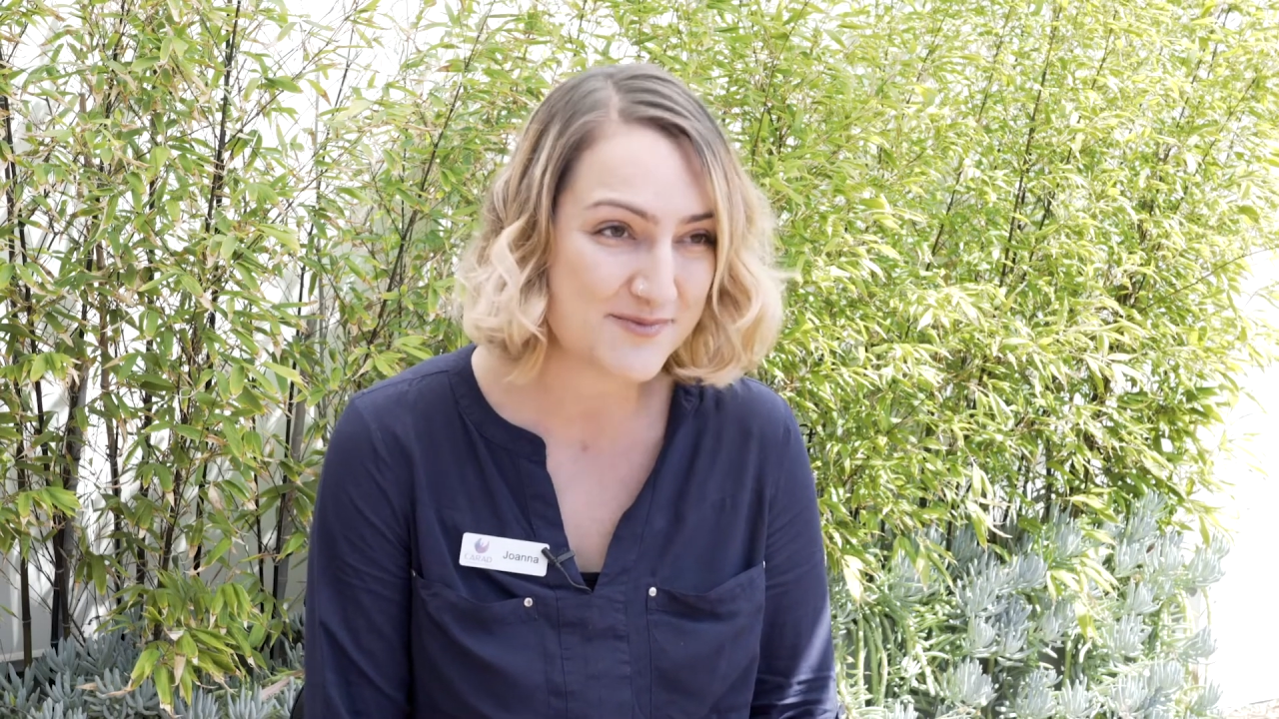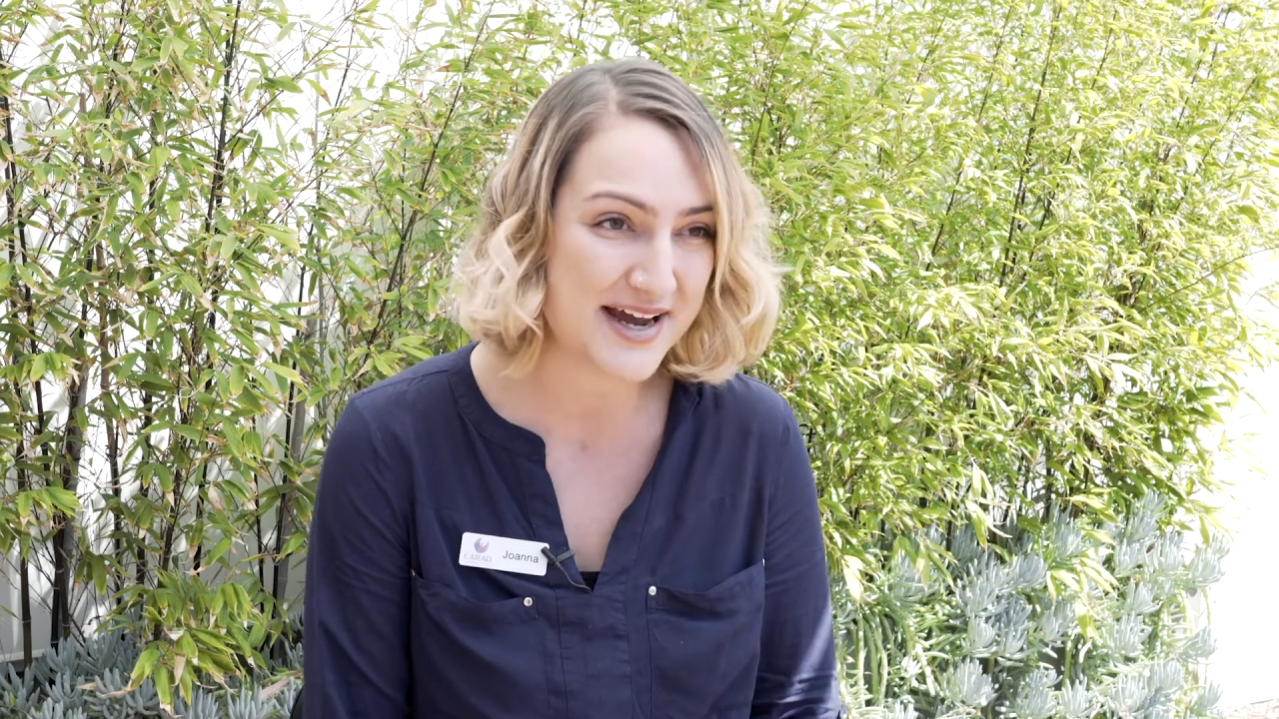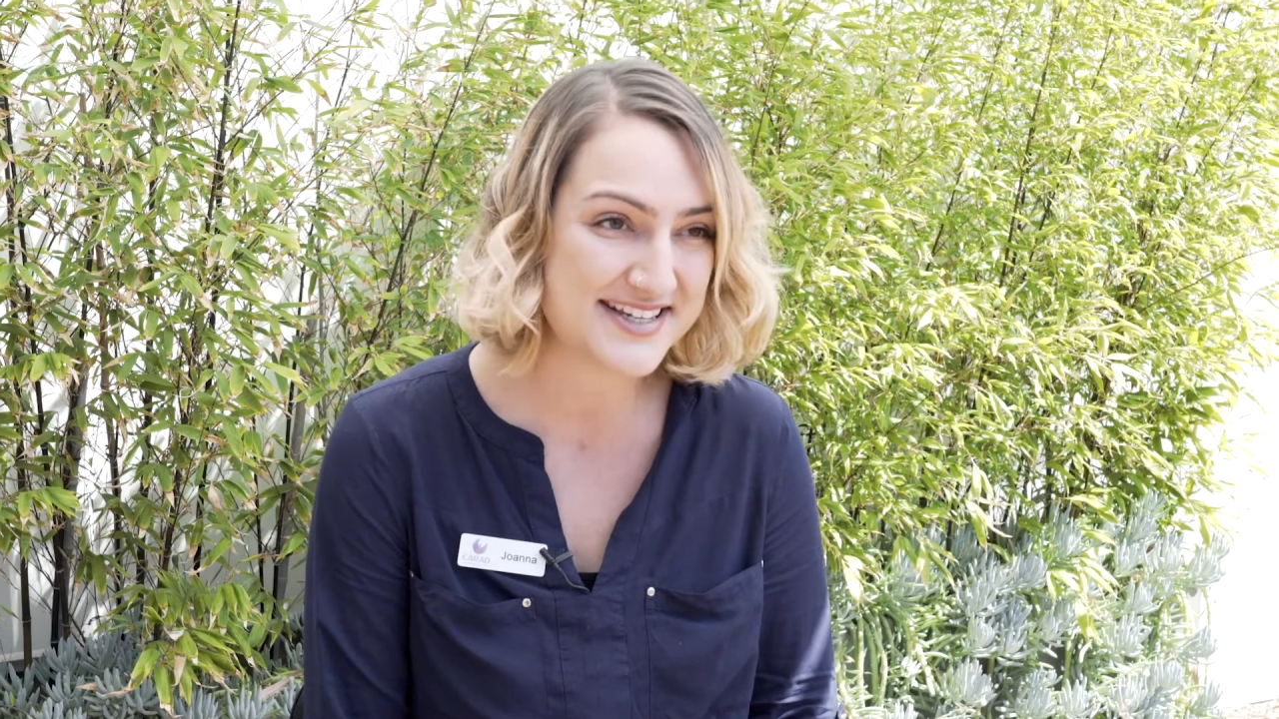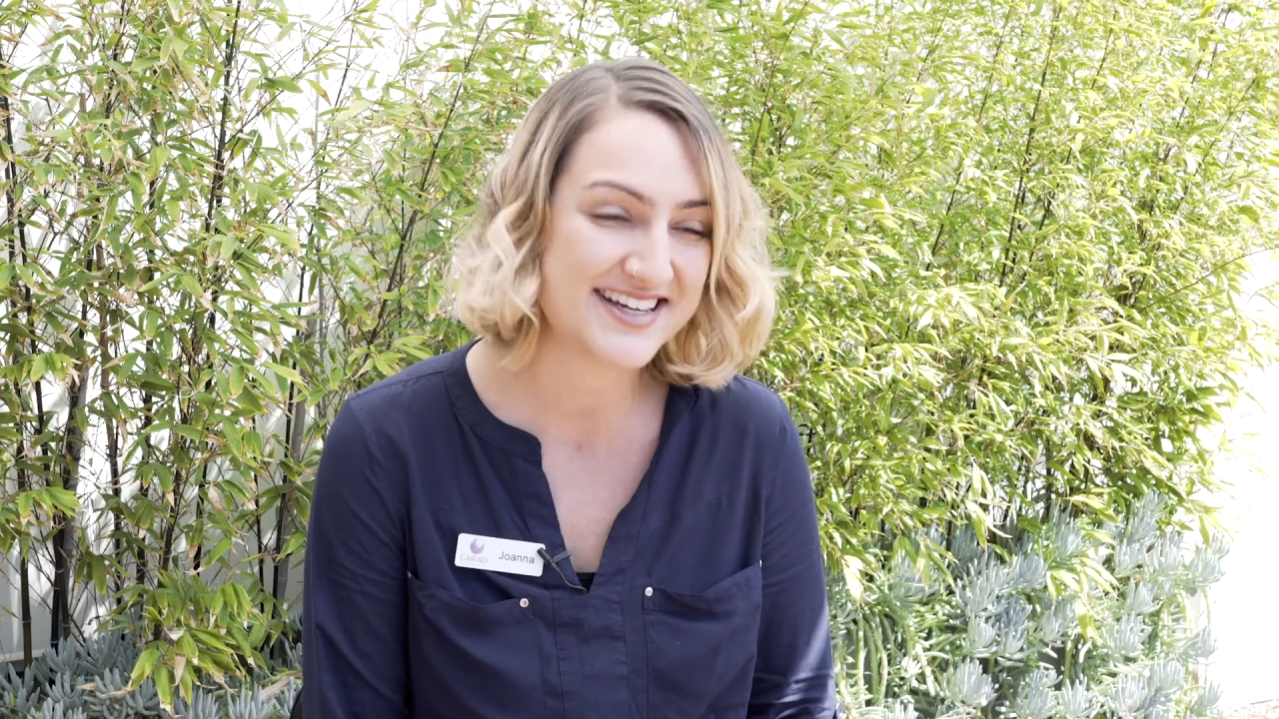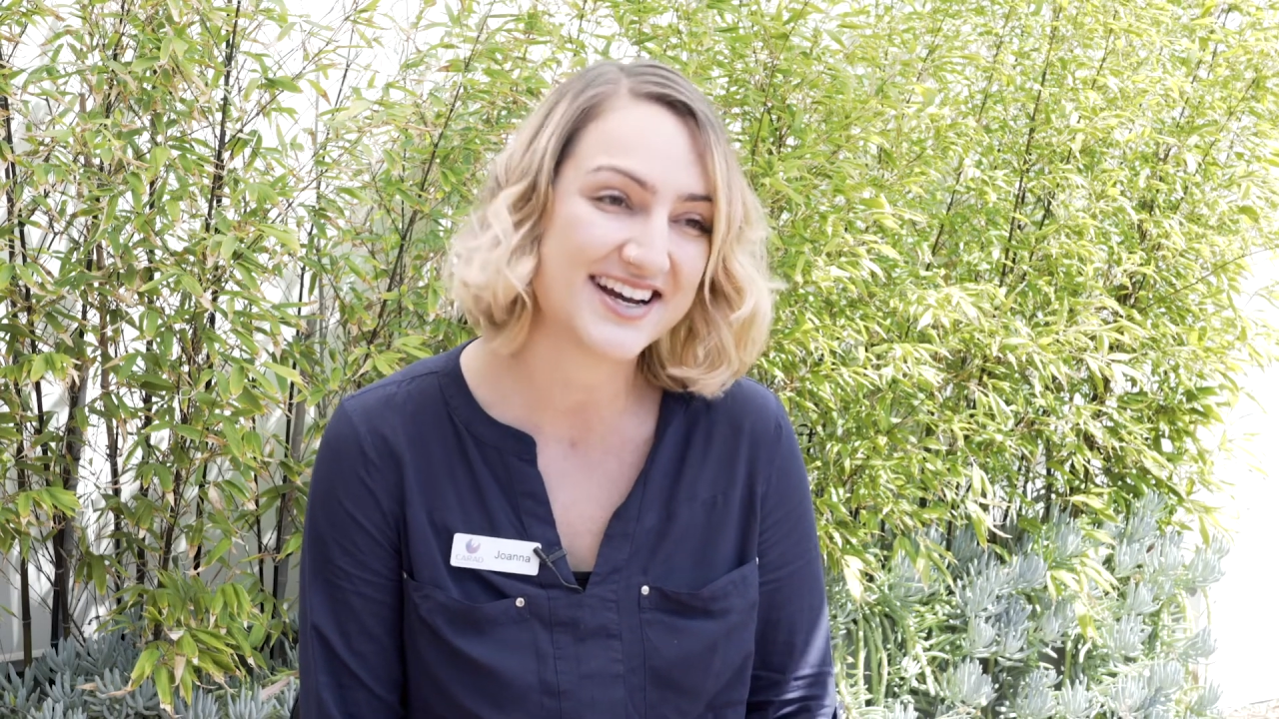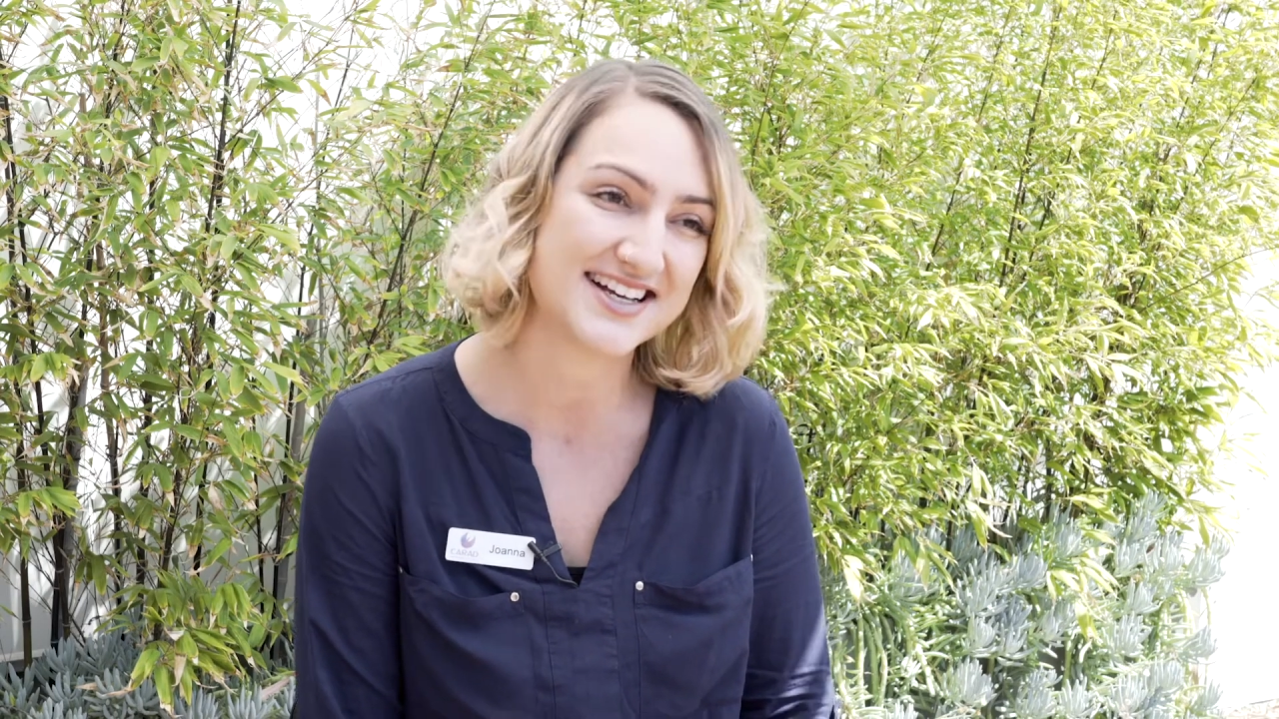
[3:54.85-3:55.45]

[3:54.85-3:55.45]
in basic